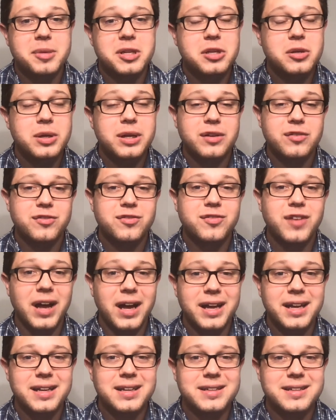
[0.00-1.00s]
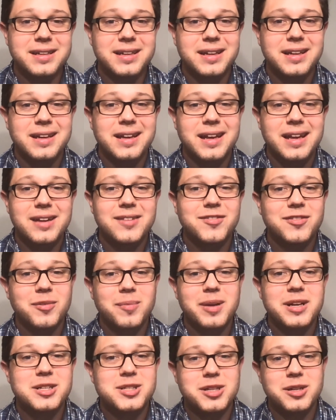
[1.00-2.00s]
and you can find
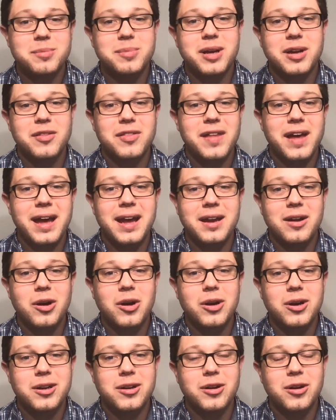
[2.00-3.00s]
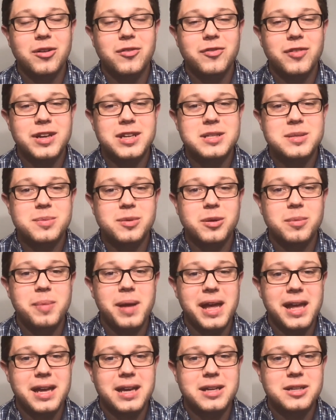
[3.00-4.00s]
information about that on our Facebook
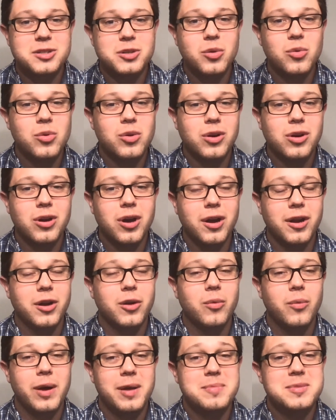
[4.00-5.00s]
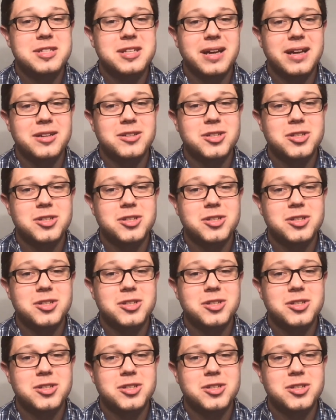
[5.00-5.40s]
page or on our website.